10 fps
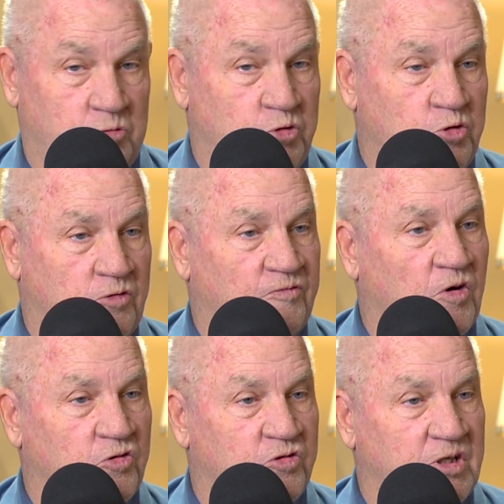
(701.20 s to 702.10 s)

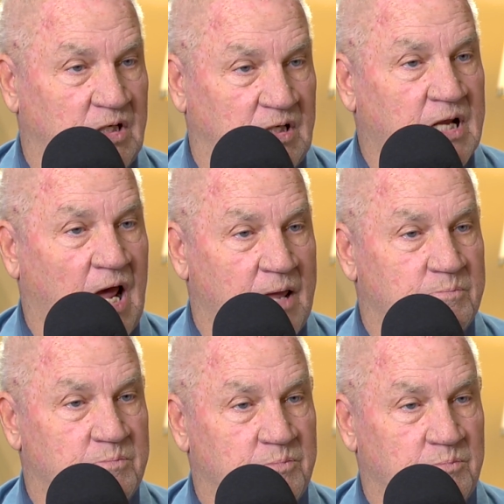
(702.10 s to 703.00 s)
university
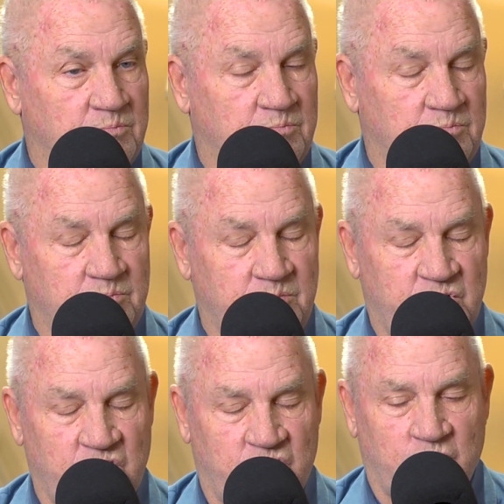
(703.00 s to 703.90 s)
type
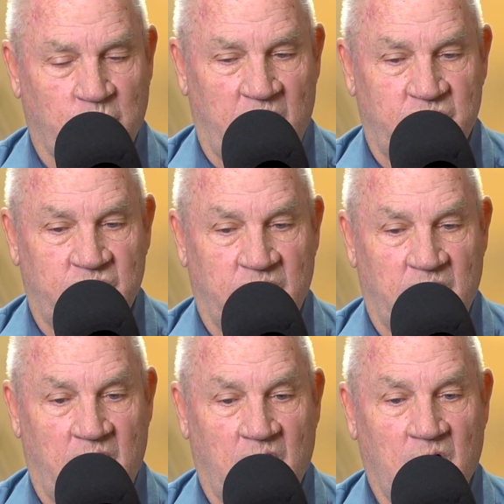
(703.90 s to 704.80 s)
situation
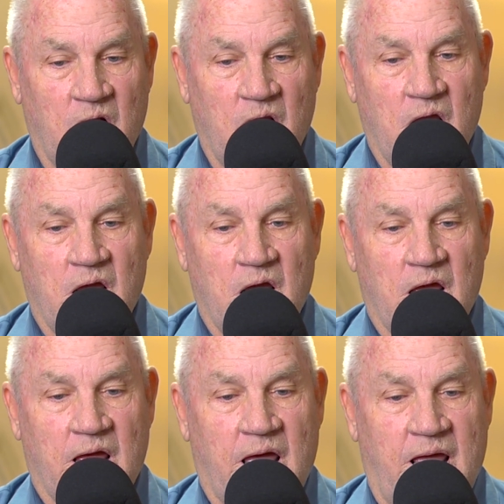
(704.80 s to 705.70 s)
there.
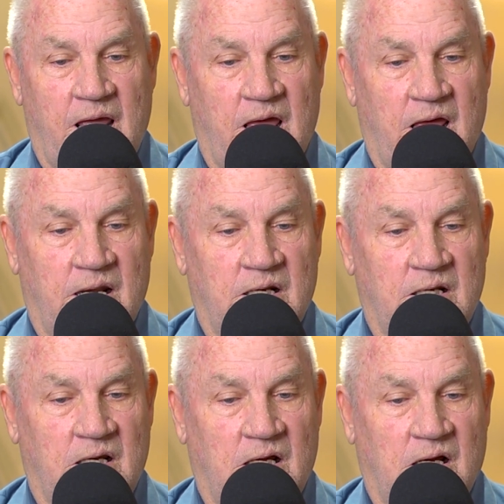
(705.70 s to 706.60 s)

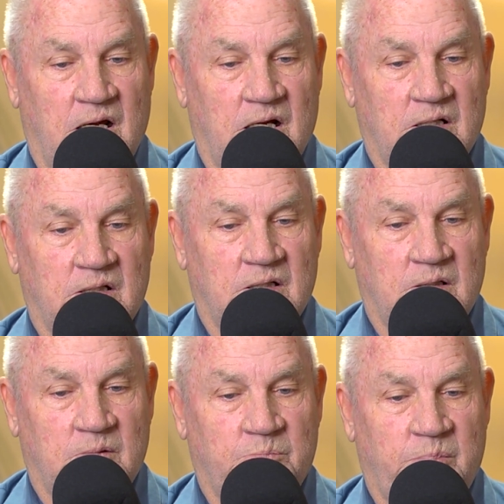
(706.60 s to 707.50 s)
And, uh,
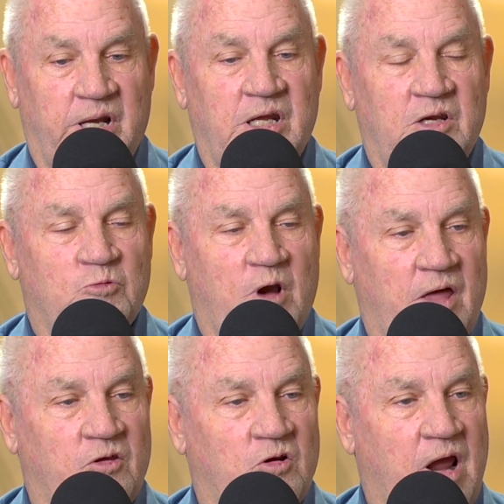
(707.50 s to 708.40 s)
but he'd
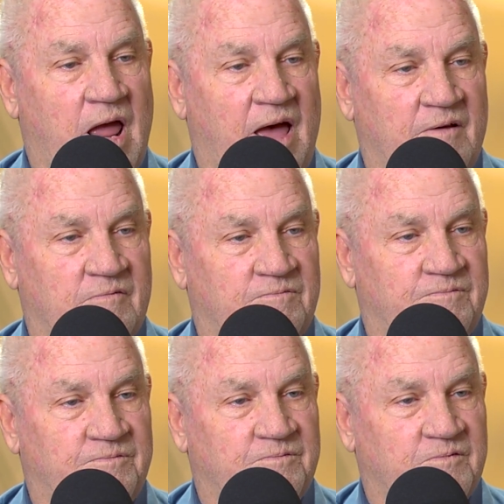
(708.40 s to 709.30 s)
rather have
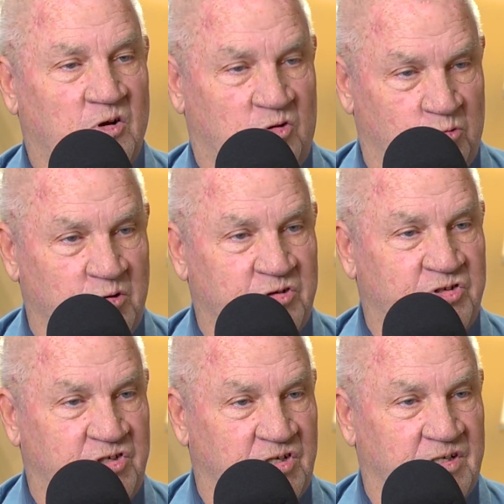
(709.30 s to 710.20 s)
a
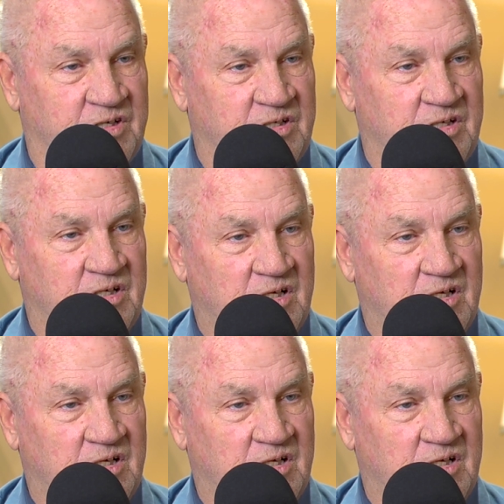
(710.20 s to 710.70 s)
Christian